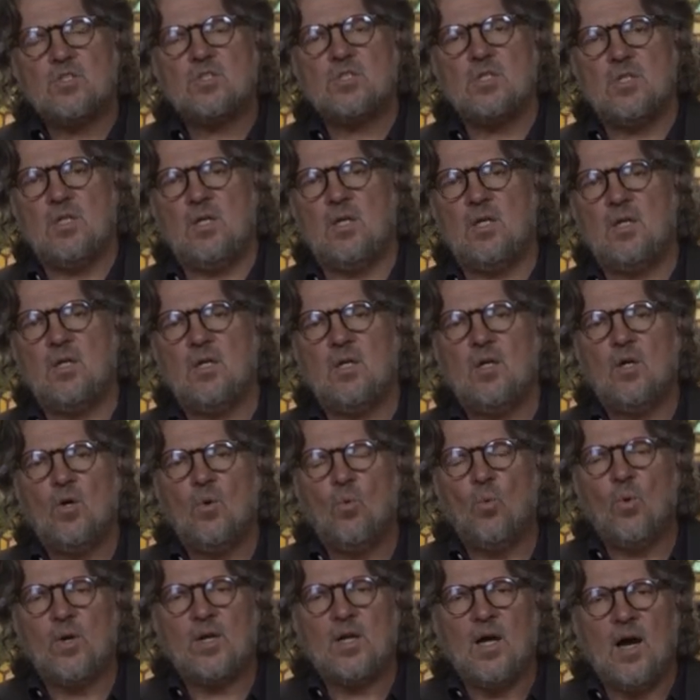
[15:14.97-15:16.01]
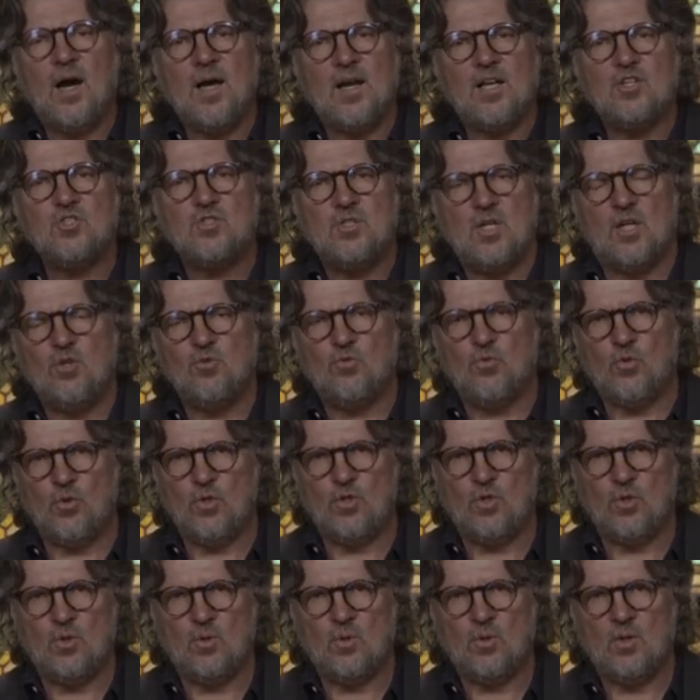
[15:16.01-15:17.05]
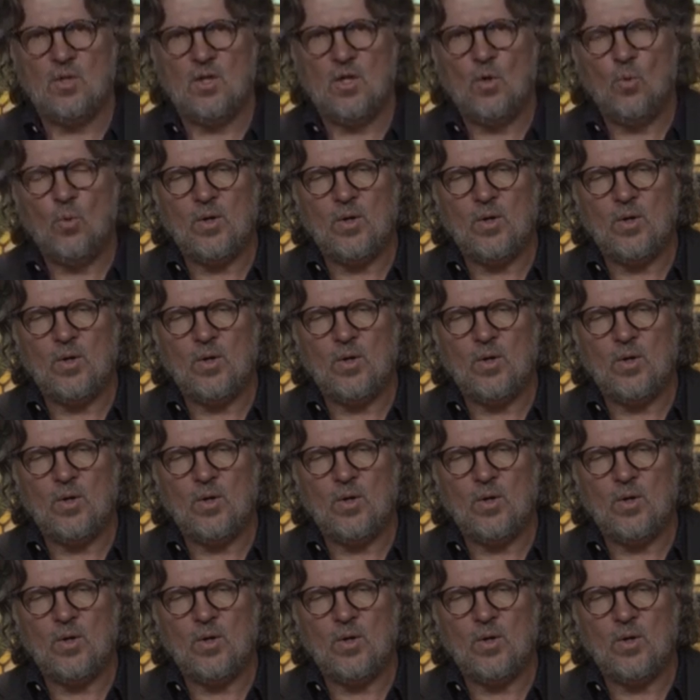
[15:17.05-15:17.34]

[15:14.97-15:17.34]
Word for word: to see what God has done for you,